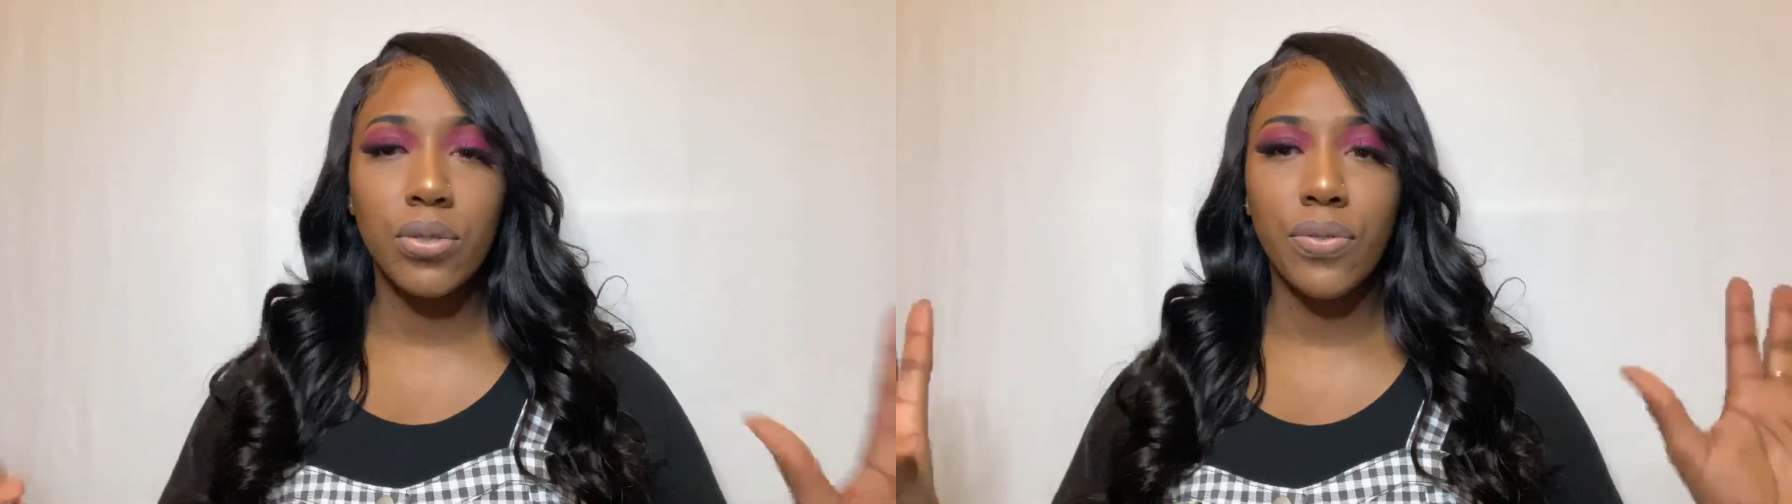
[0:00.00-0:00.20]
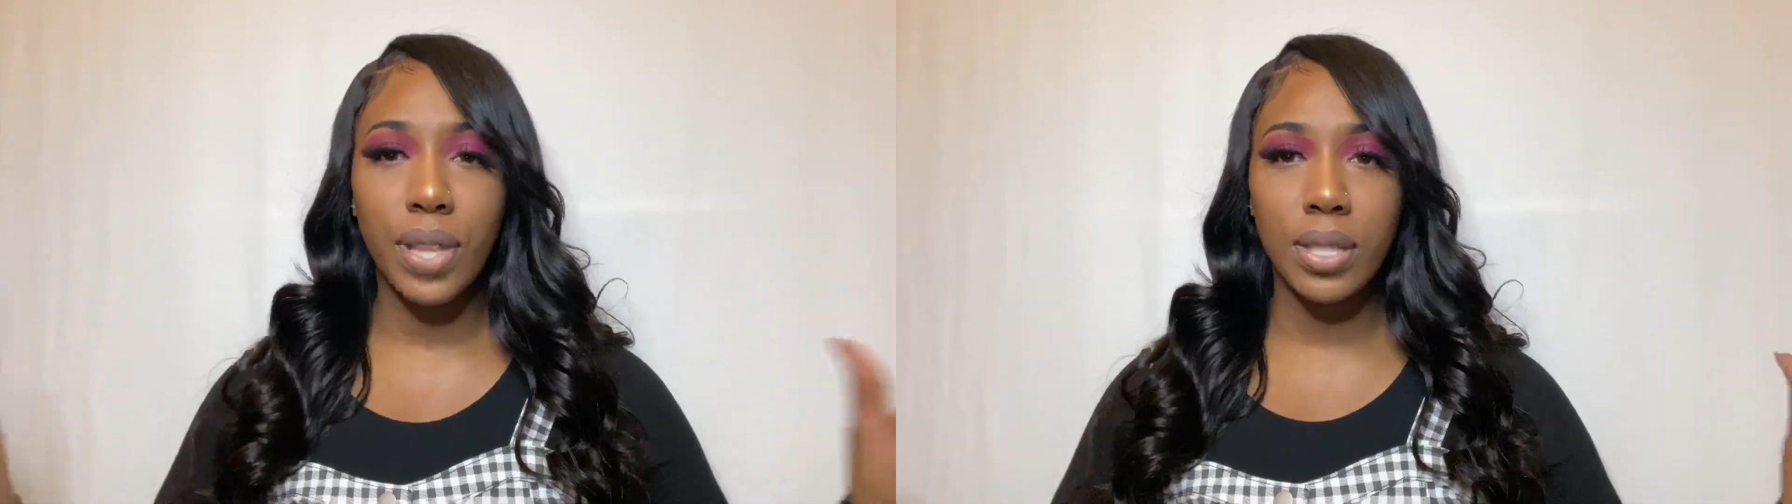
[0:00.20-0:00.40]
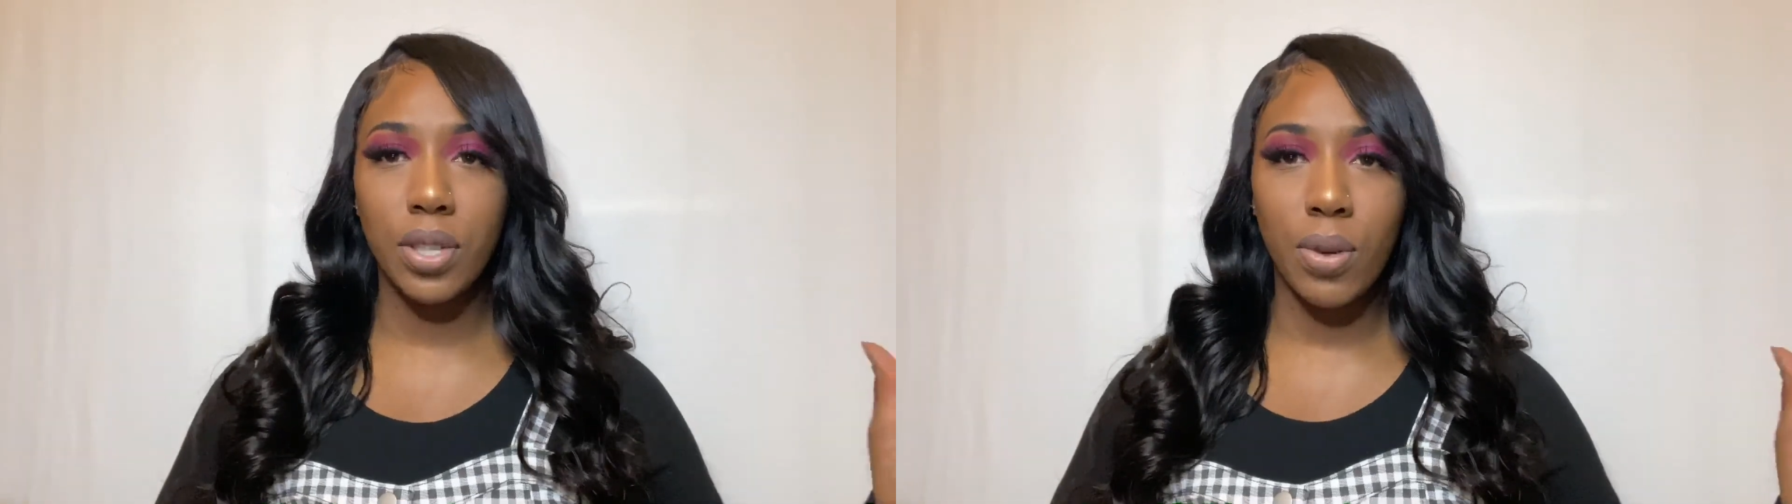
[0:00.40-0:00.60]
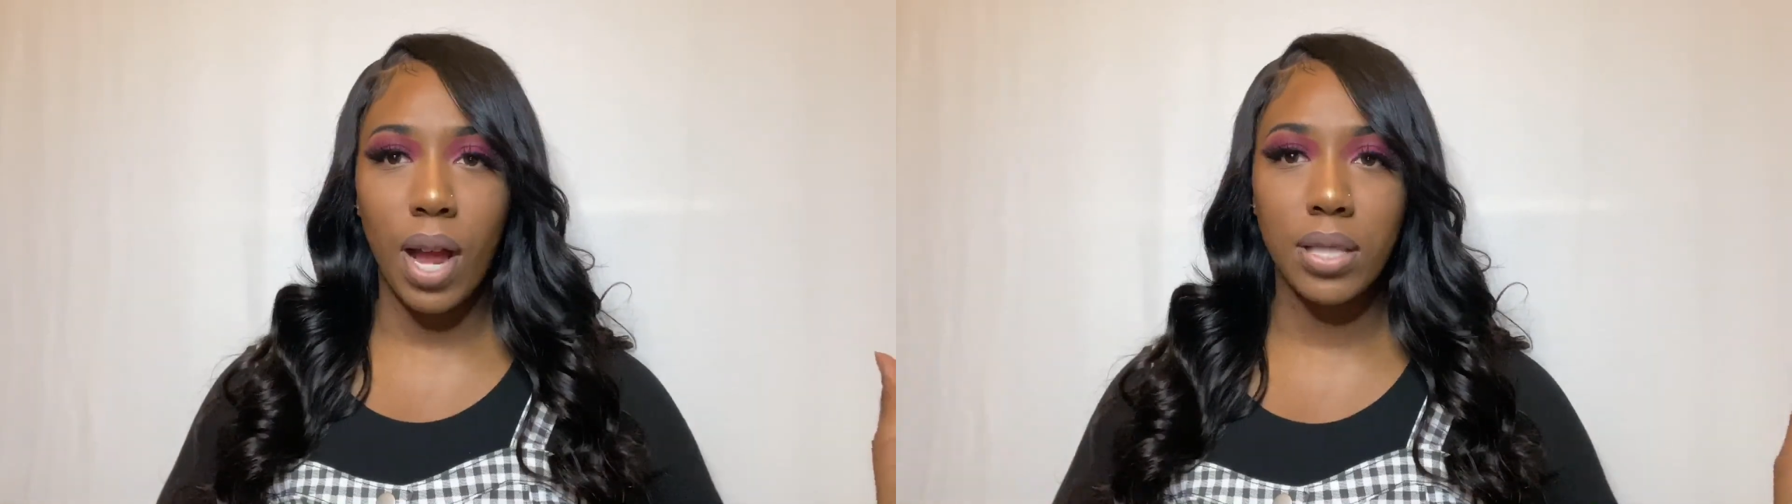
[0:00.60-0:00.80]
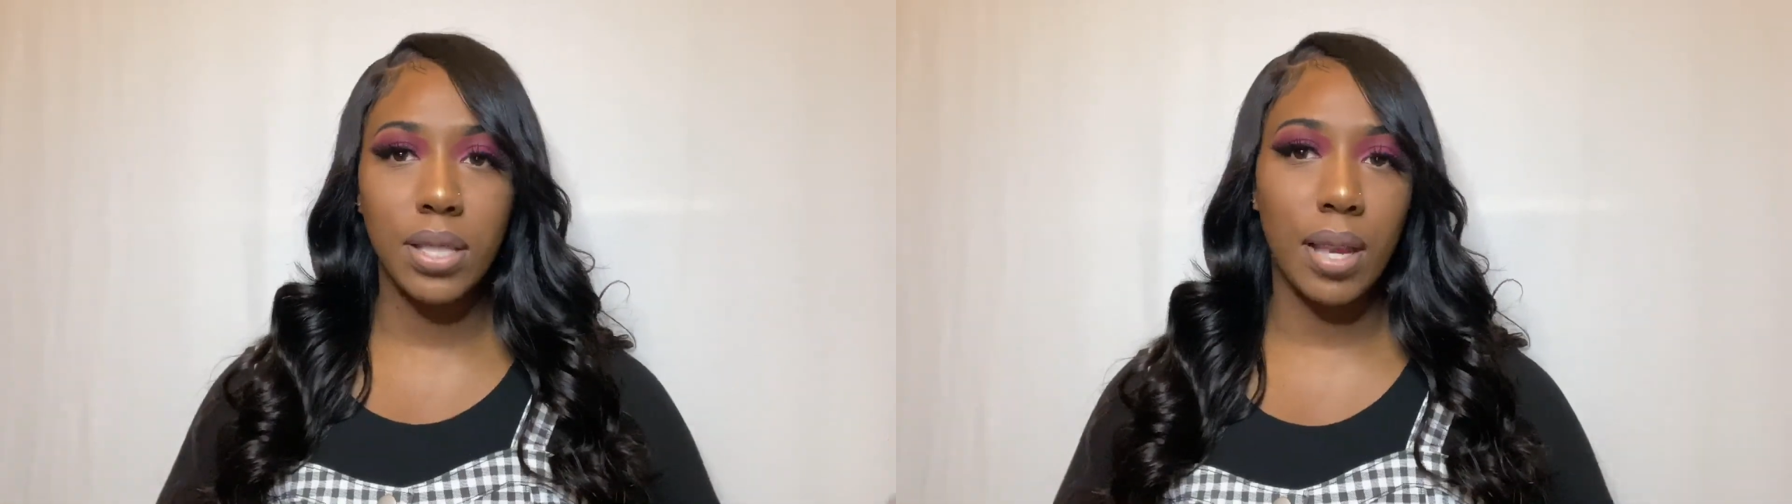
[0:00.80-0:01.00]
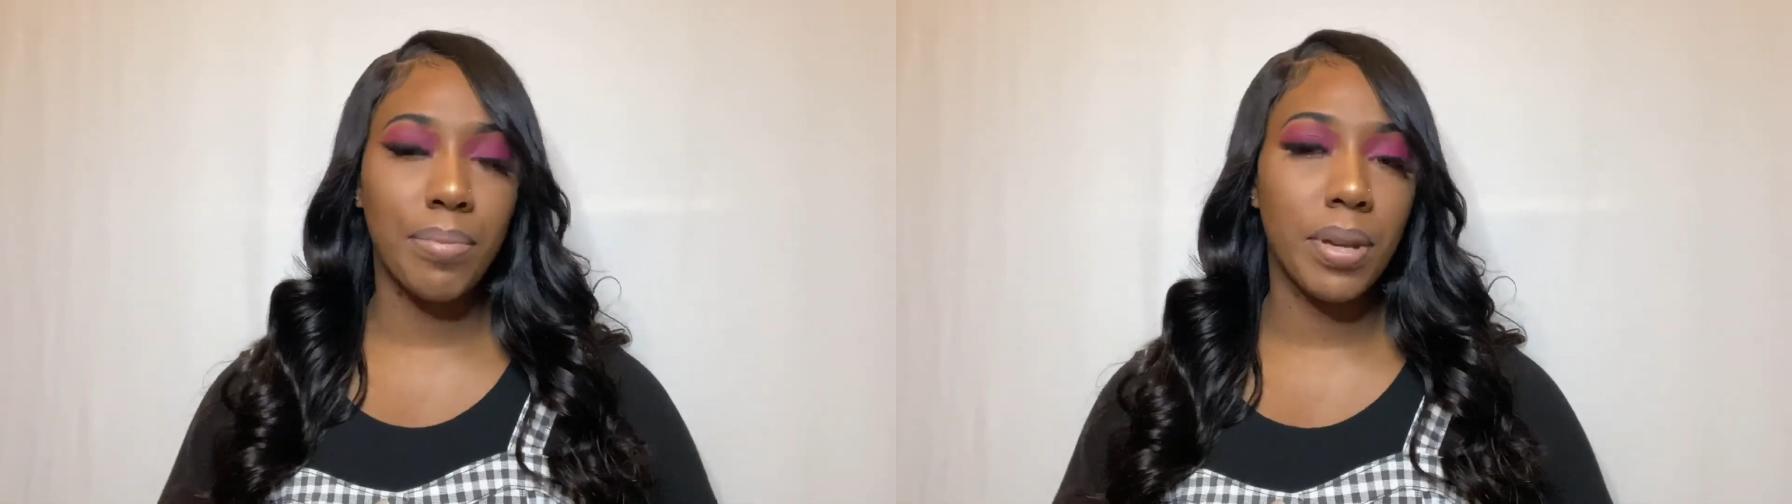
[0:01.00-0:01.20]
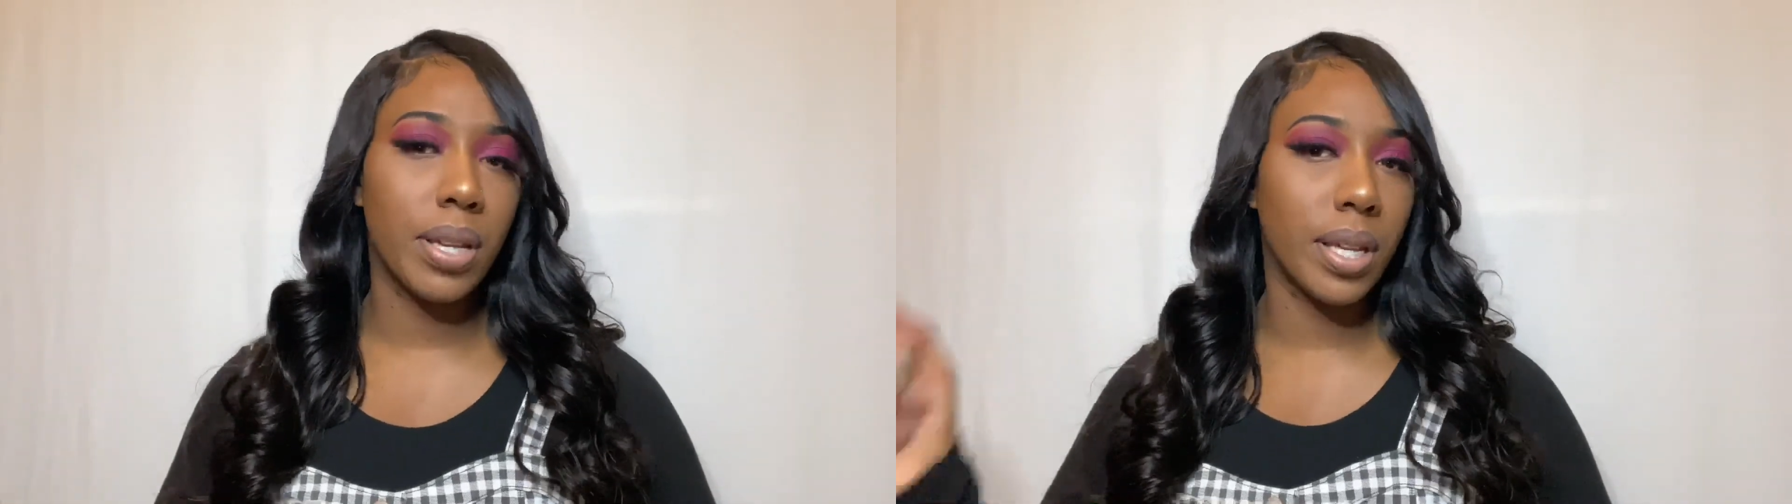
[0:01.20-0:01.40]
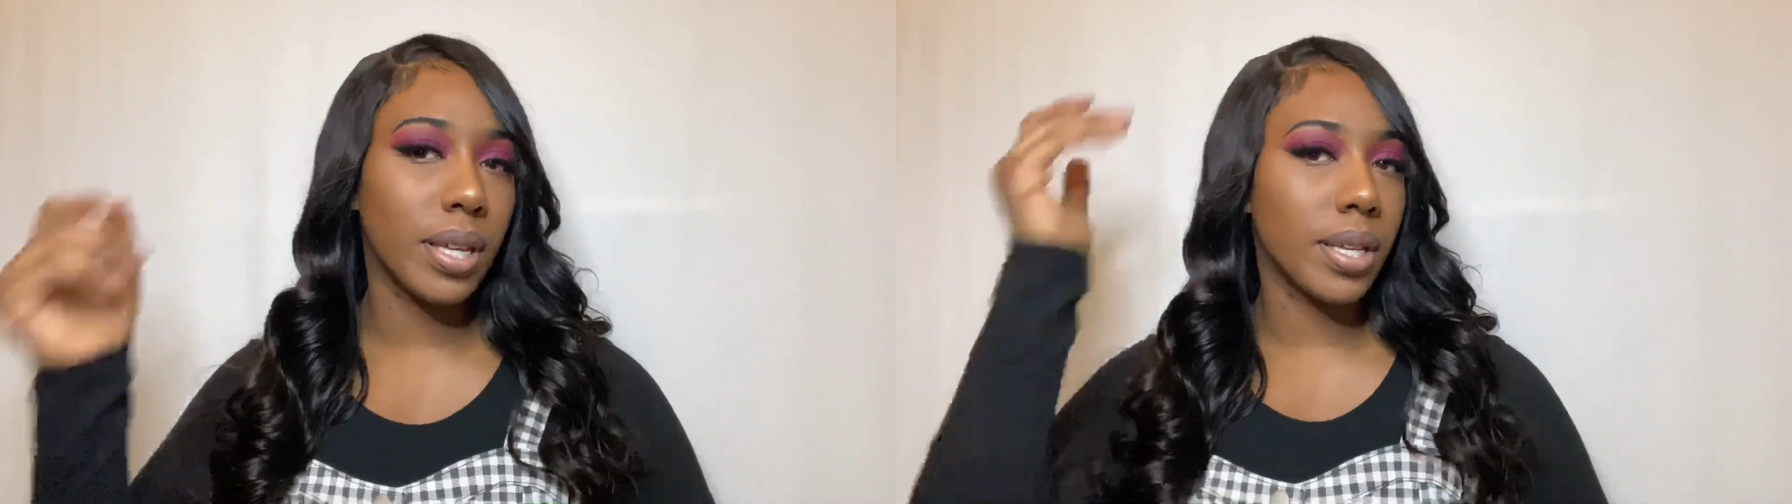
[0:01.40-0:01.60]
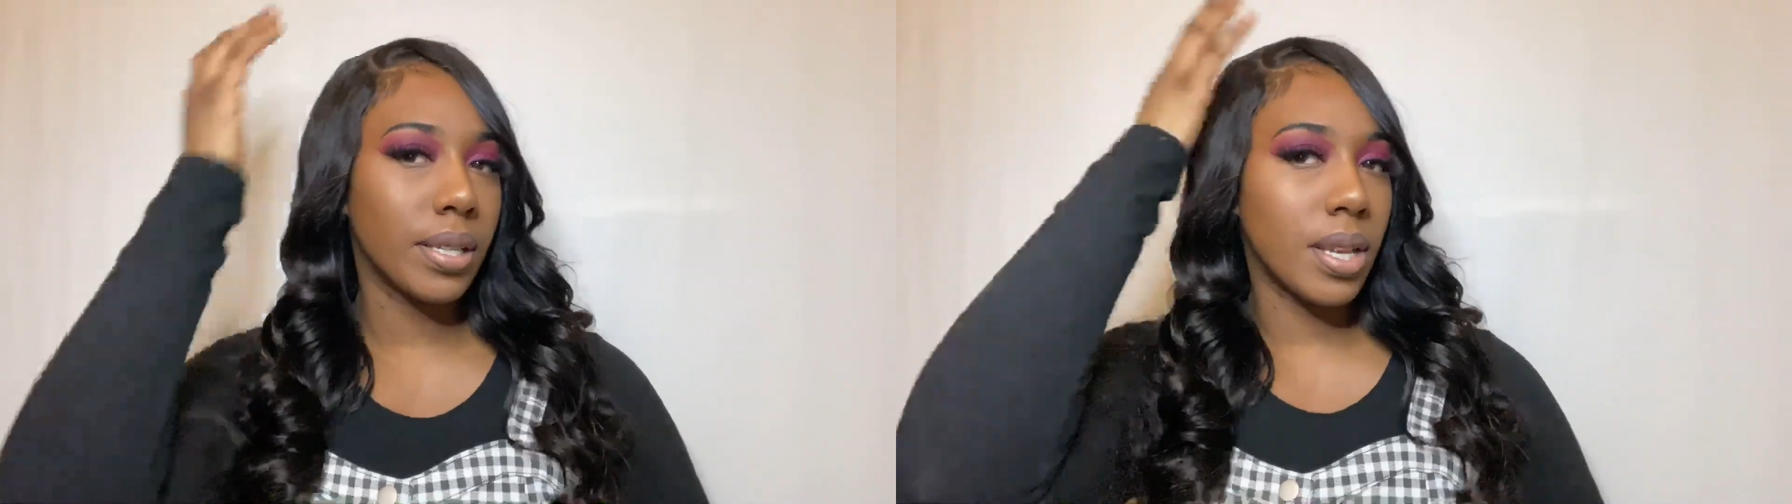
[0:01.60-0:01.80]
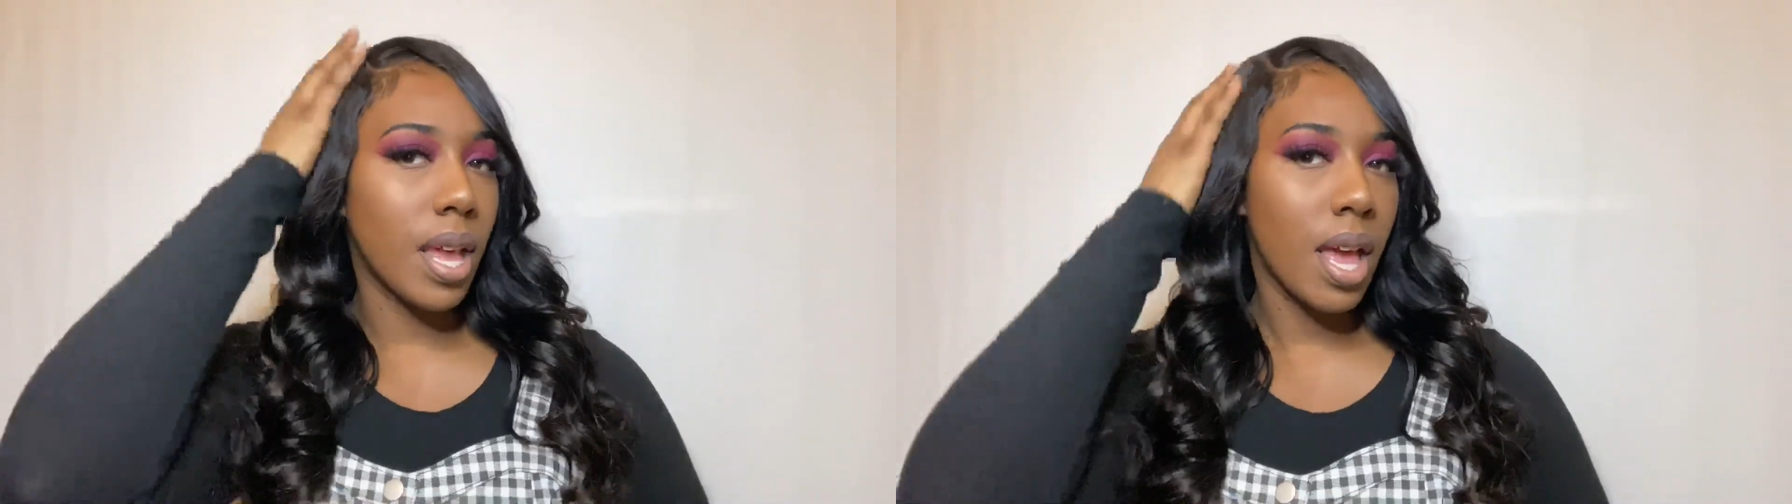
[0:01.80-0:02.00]
flexi rods that I put
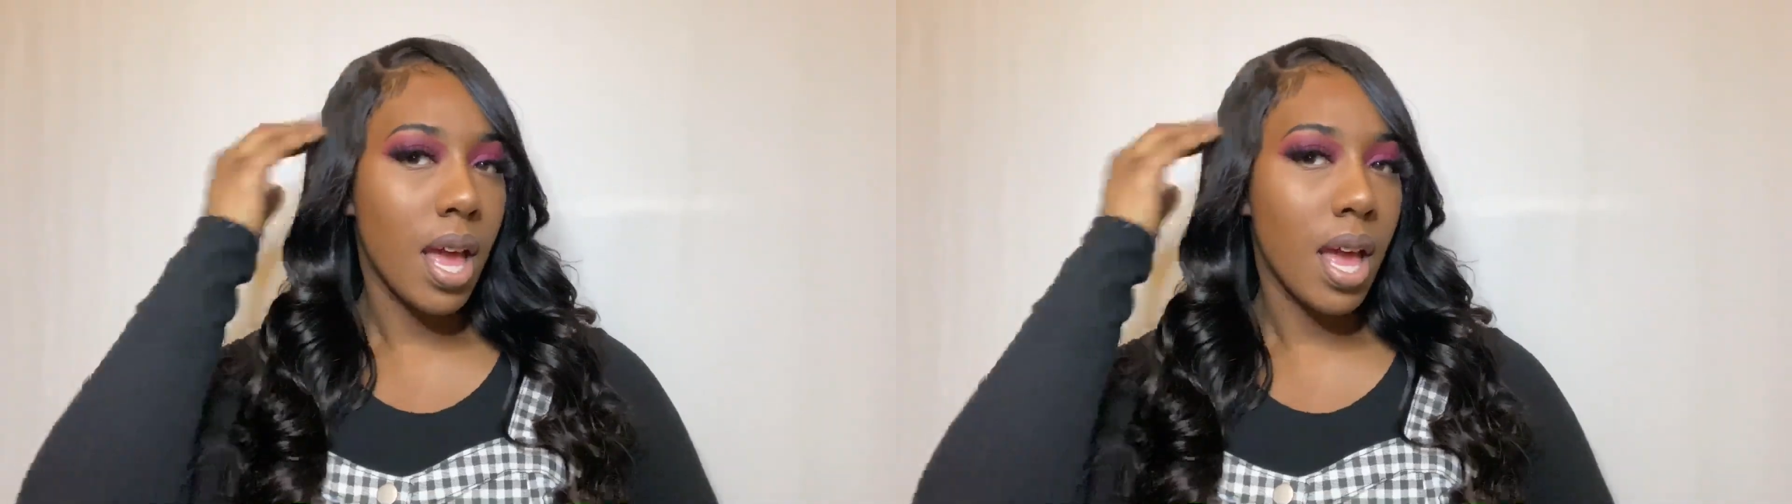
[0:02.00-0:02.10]
in.